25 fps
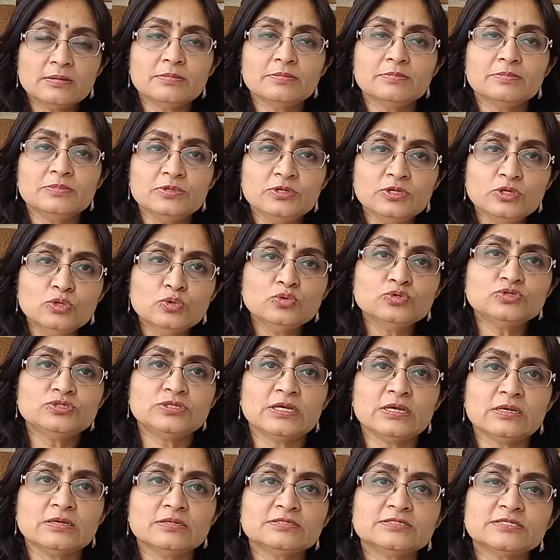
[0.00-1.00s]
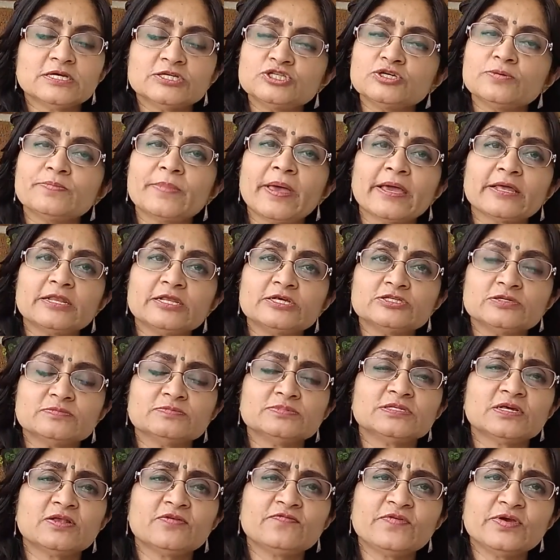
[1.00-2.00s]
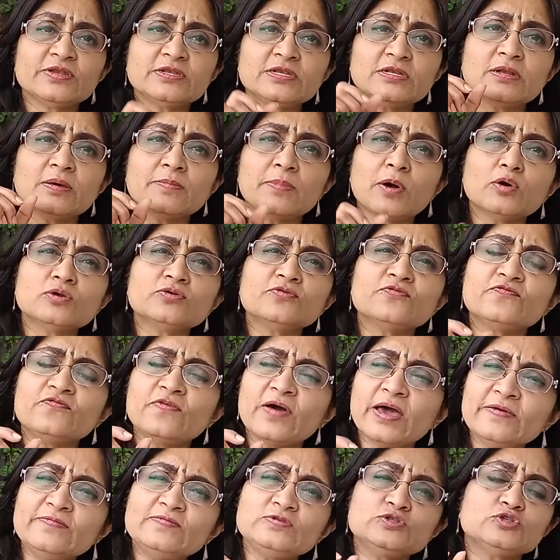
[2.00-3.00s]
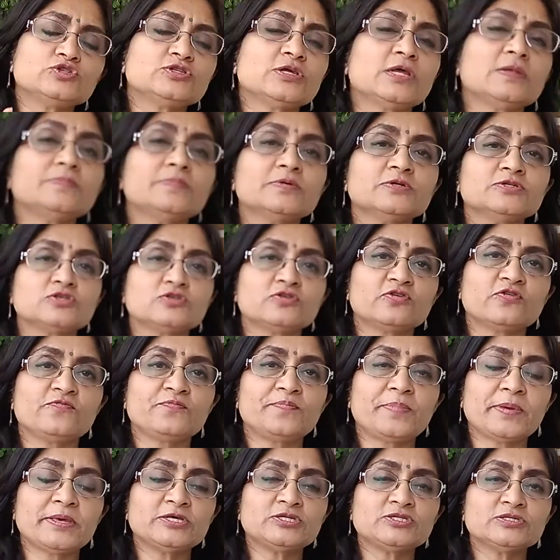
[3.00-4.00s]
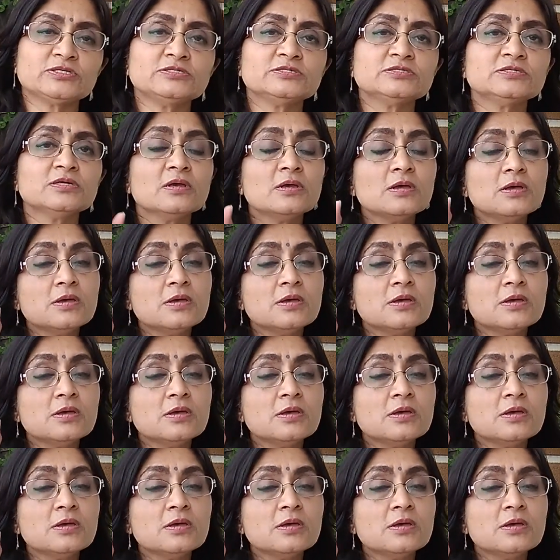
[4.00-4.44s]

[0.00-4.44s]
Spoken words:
using such a magnesium sulfate in about 5 to 10% of patients